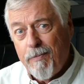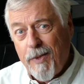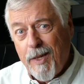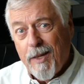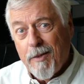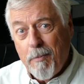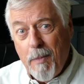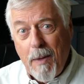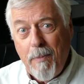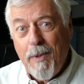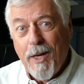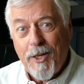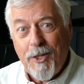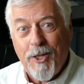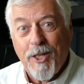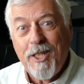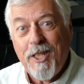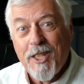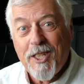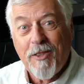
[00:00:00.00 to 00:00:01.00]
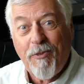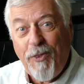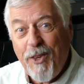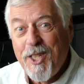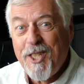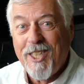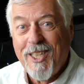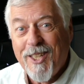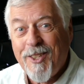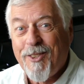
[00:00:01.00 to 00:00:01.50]
maybe I should just
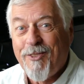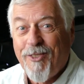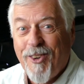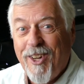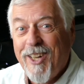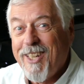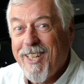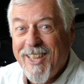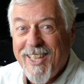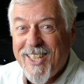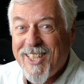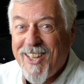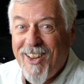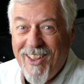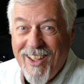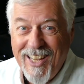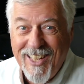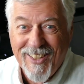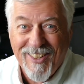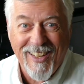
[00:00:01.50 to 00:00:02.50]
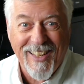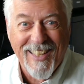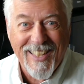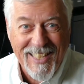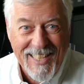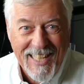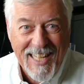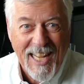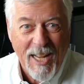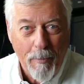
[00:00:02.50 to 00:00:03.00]
fish this rod and this line all the
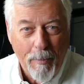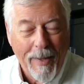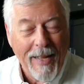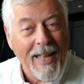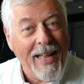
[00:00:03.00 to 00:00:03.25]
time.